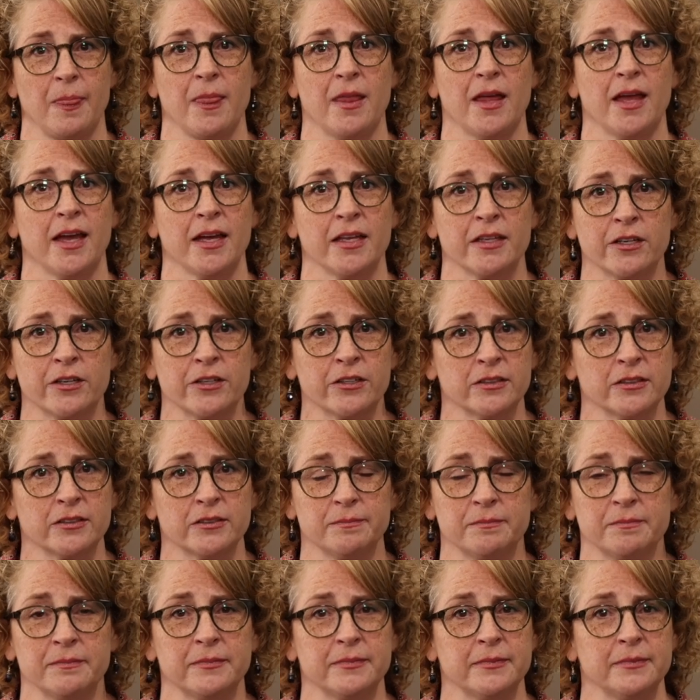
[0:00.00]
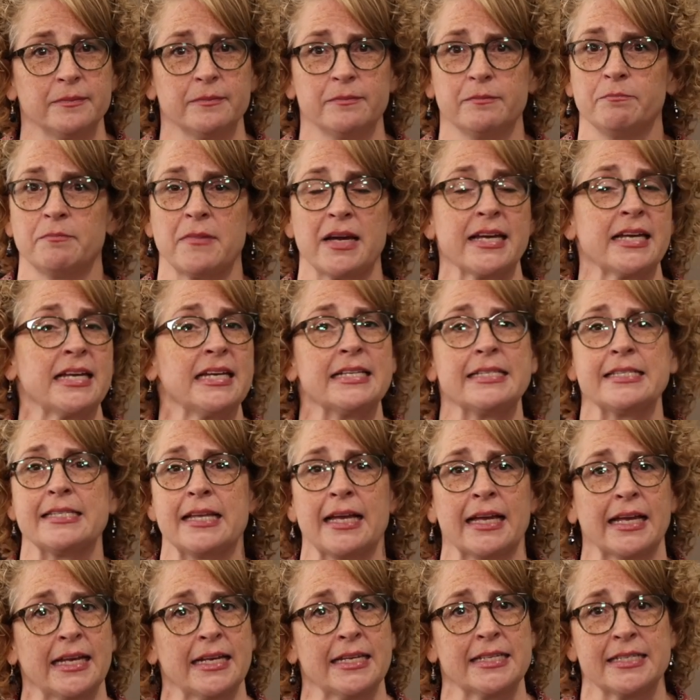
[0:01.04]
Heather, my kid's
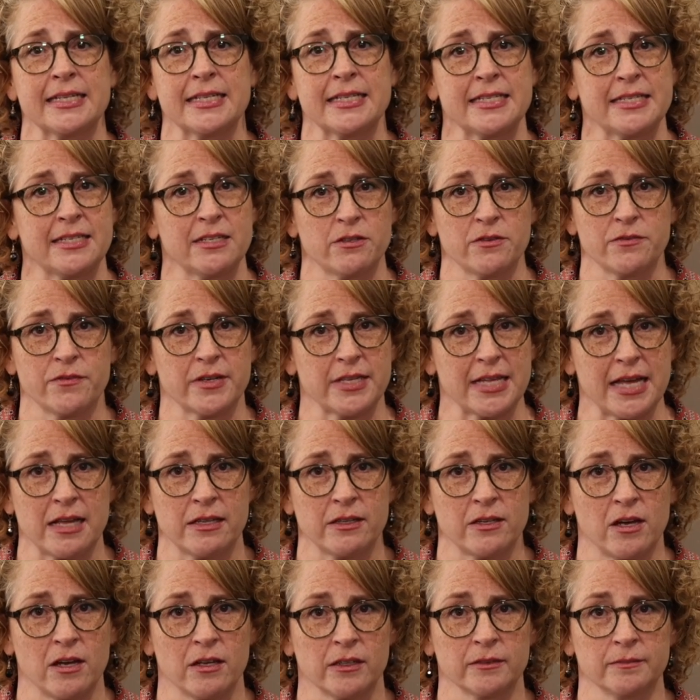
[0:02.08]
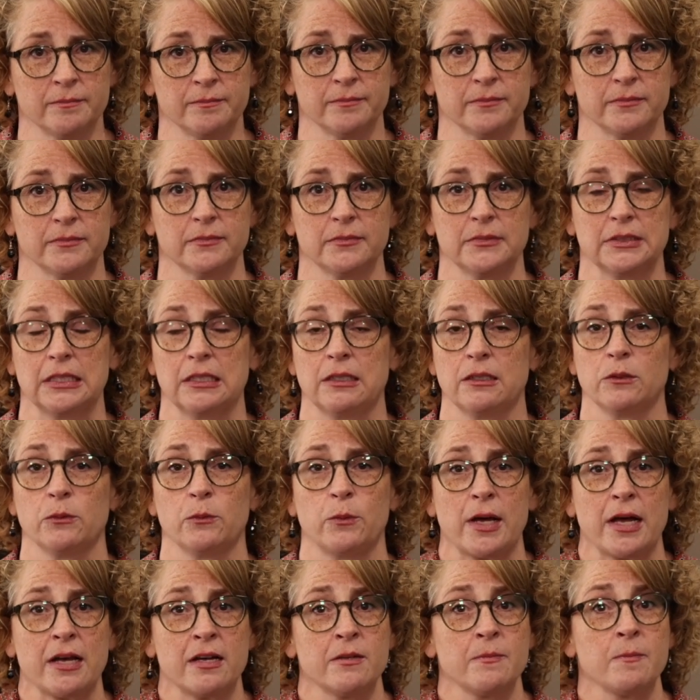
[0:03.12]
not going to sit still for that long.
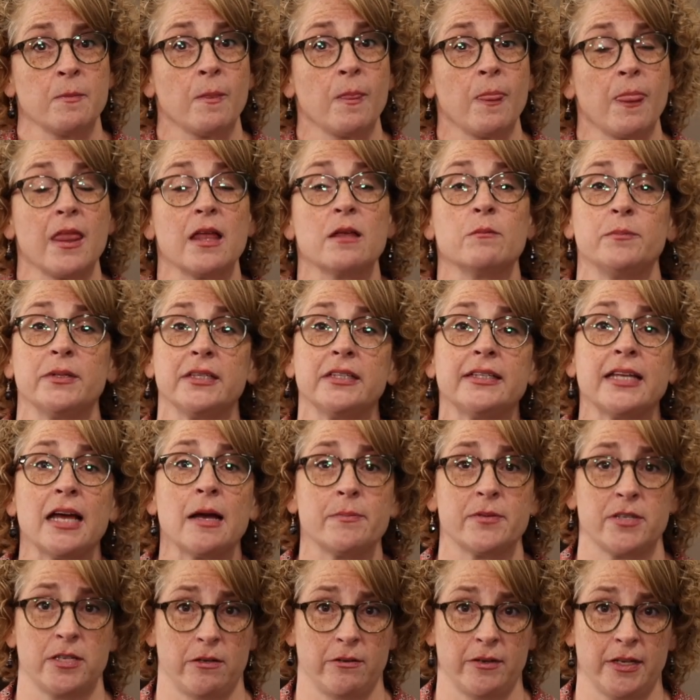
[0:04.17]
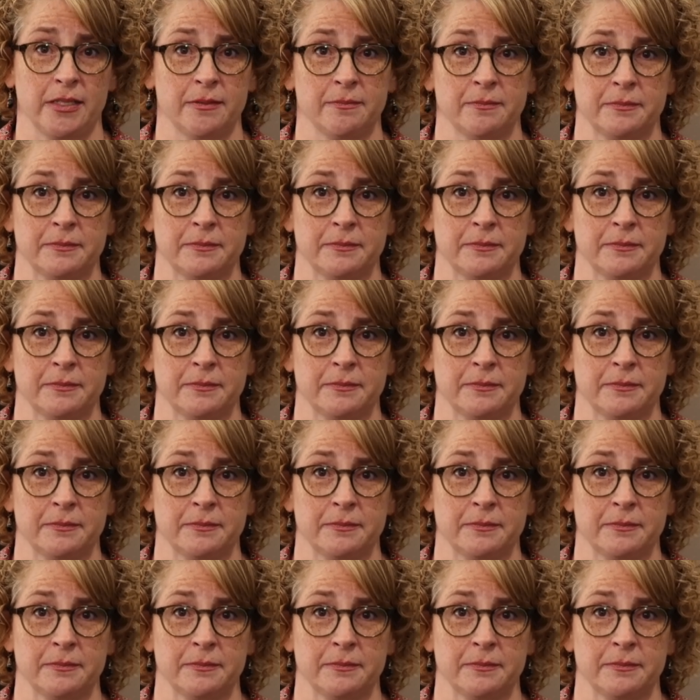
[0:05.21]
Well, build up to it.